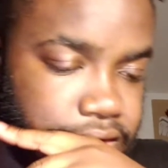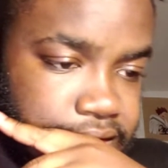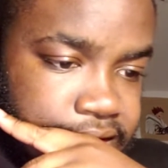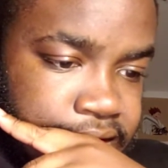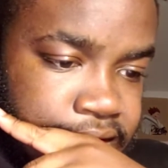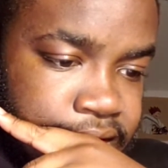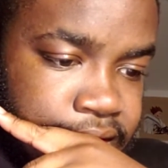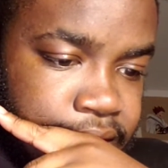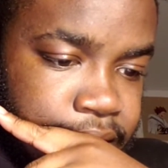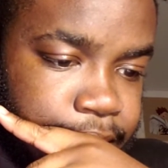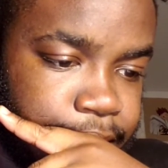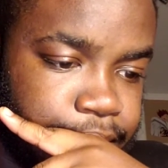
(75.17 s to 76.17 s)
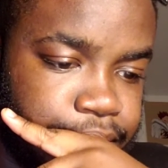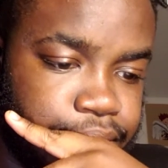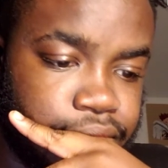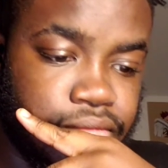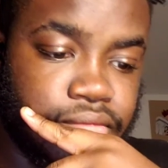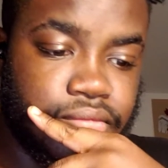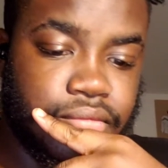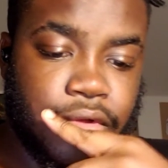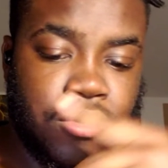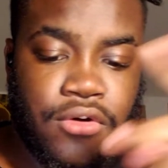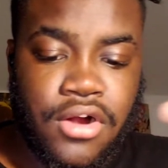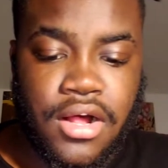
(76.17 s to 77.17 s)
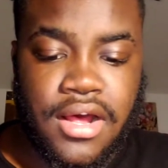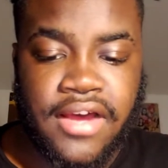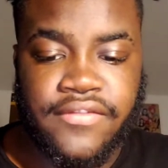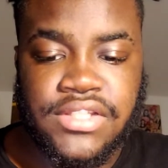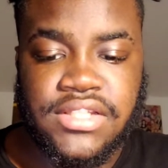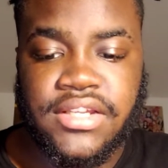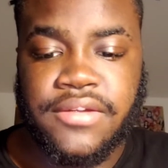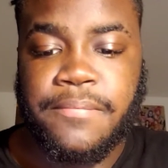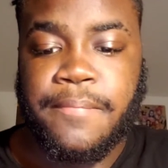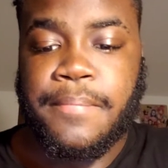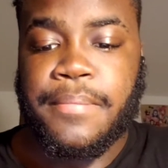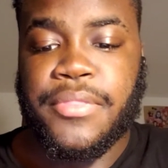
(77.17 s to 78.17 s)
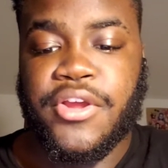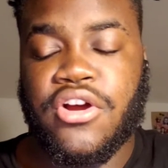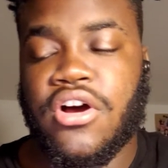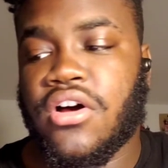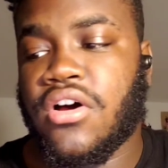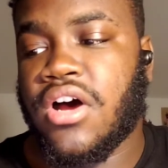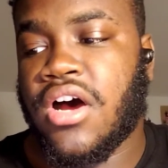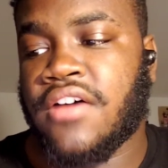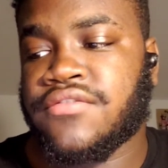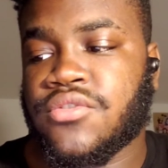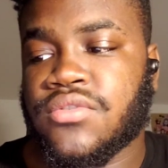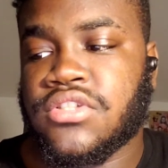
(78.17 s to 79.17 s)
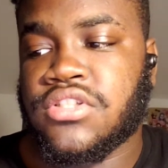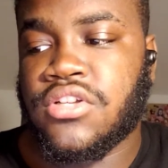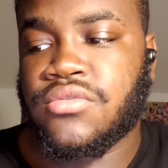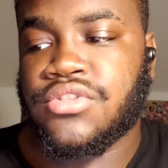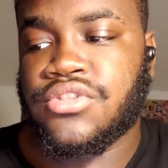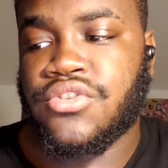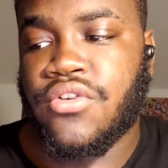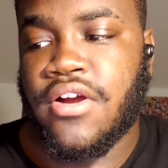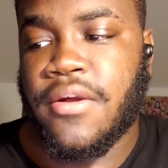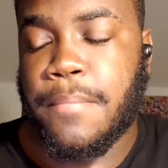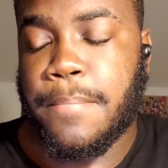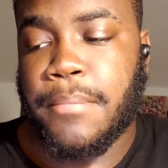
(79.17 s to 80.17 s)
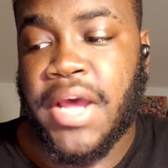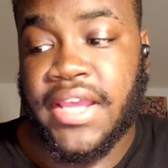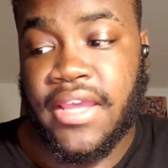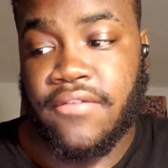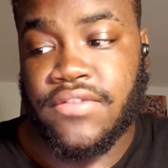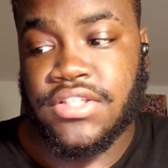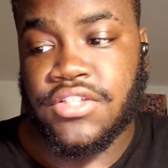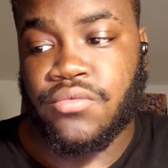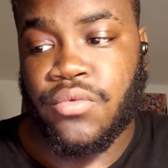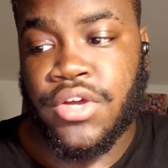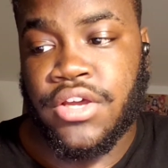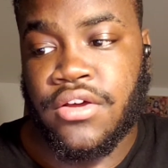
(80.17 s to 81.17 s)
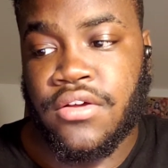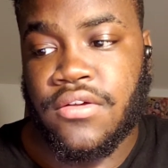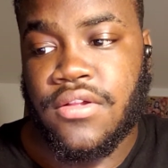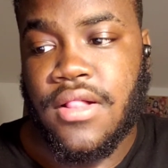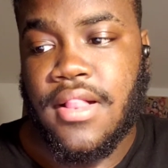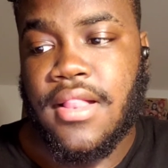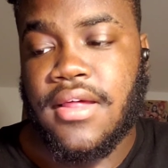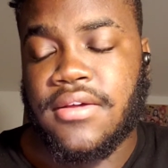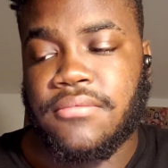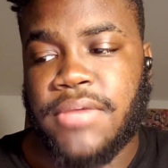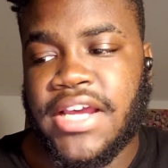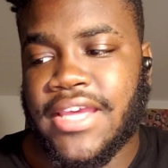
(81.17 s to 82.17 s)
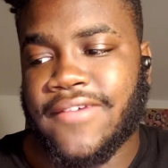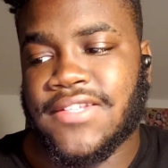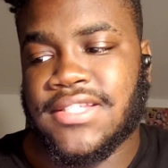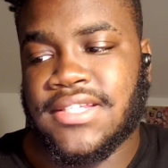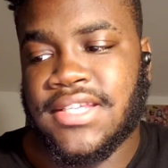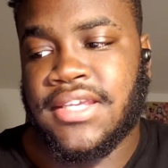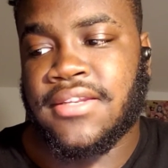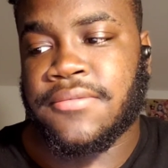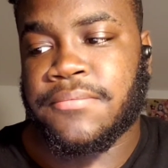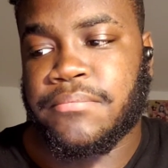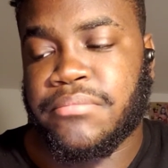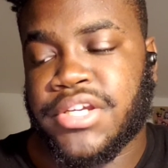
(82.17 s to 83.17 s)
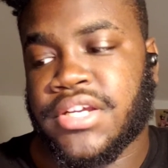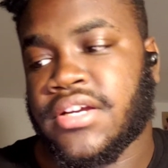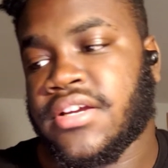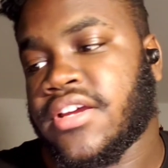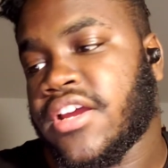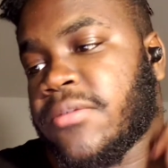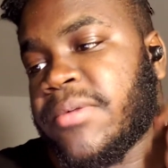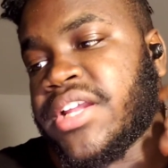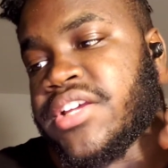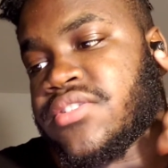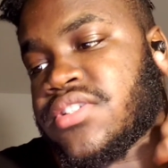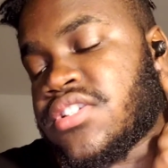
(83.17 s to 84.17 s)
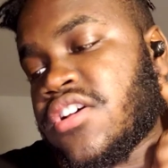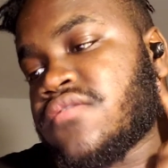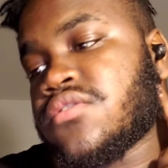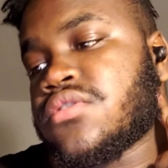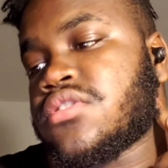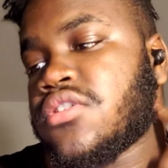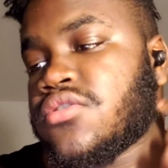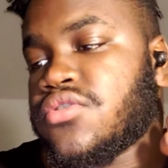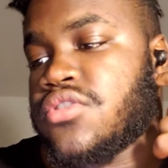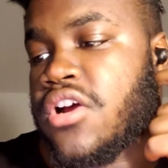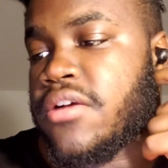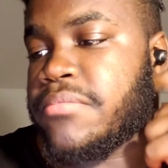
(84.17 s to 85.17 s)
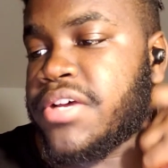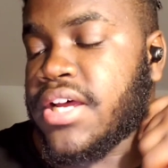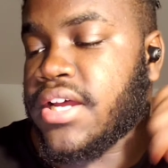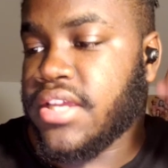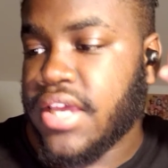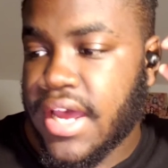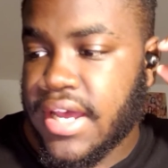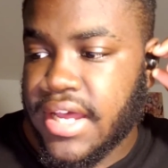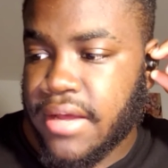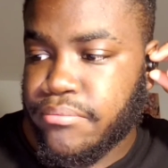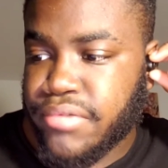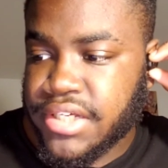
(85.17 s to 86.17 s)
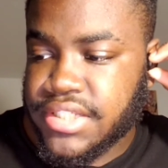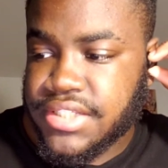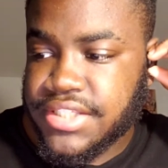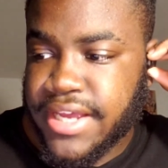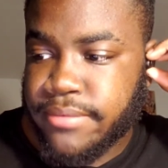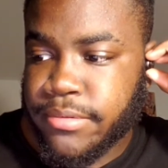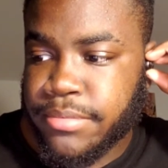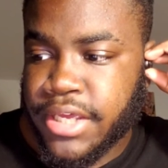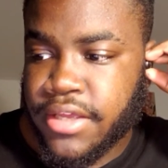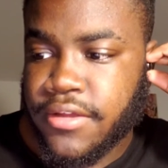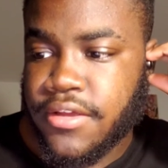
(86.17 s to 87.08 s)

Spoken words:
Gronk, obviously. They're all off to a slow start. Mike Evans as well. Mike Evans is eating, but everybody else is off to a slow start. But yeah, I got Bucks in Tampa Bay.